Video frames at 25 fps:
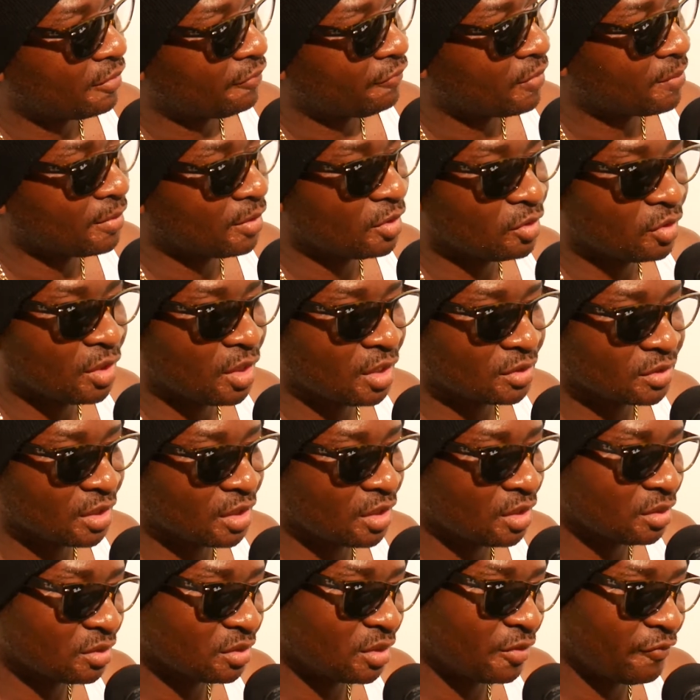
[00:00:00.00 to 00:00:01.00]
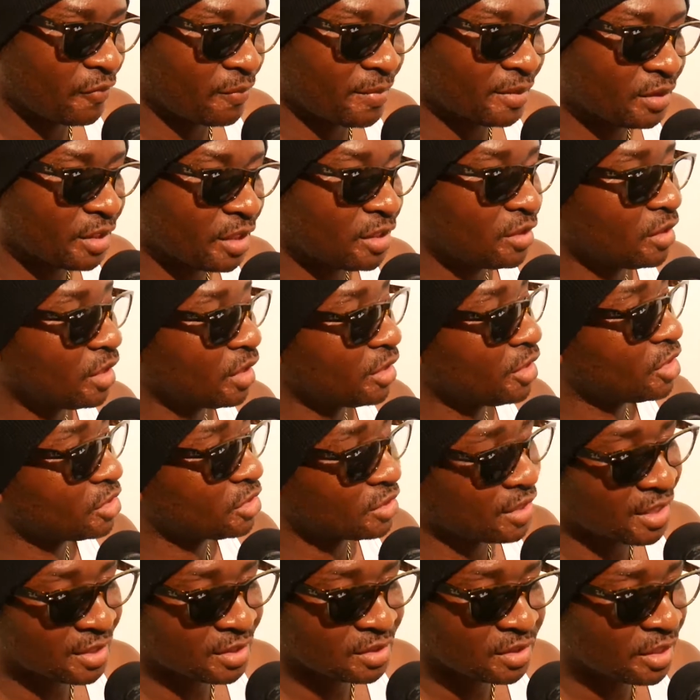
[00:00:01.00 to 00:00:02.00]
From a tender age,
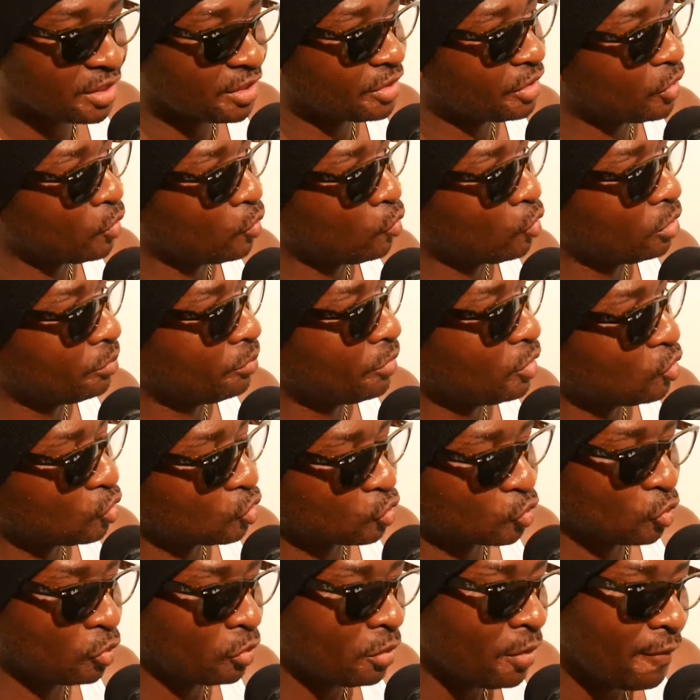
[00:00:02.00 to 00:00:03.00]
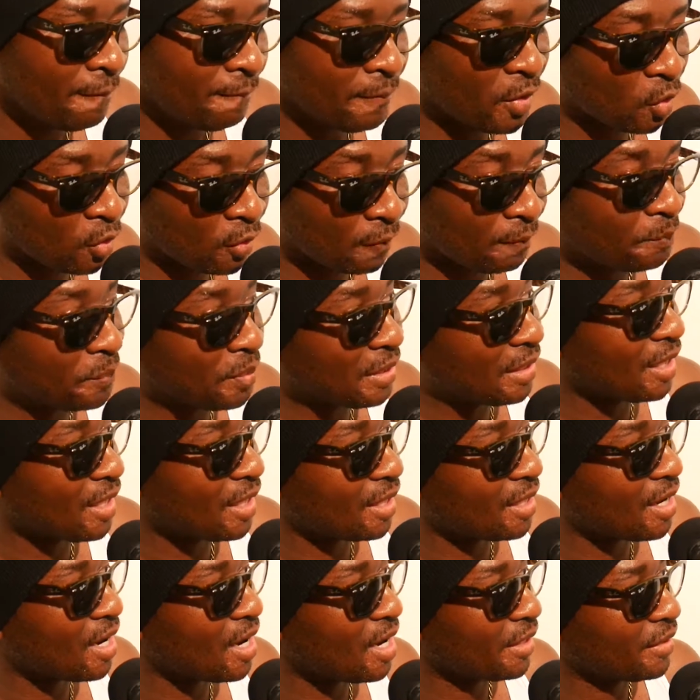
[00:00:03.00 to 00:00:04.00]
like 10-year-old, me used to make a
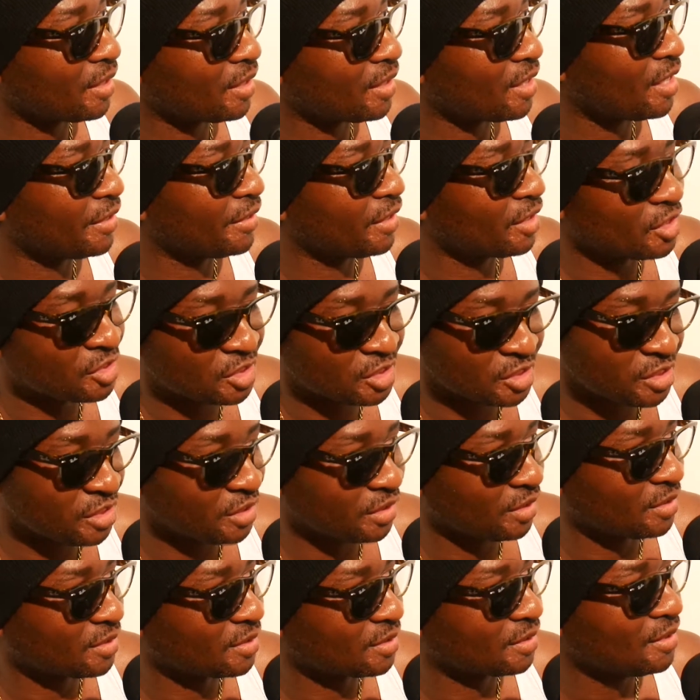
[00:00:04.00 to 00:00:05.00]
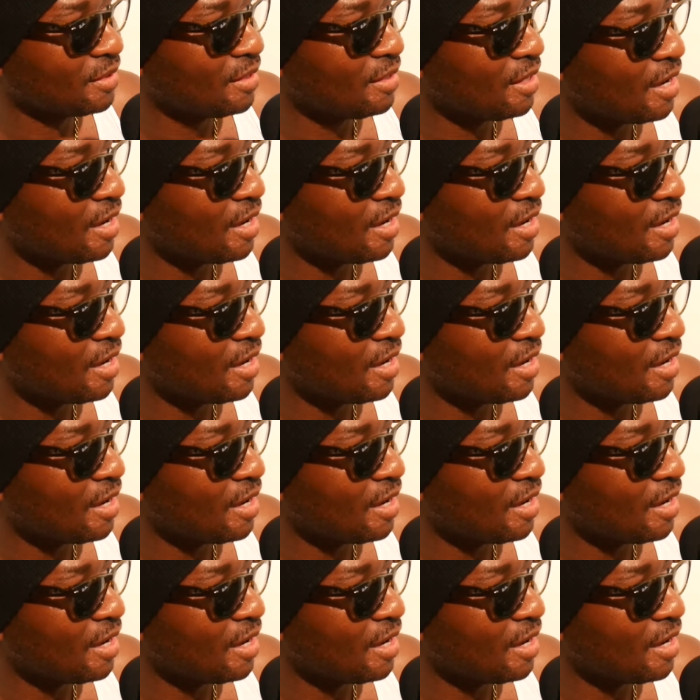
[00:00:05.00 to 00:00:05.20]
pillar under the sheet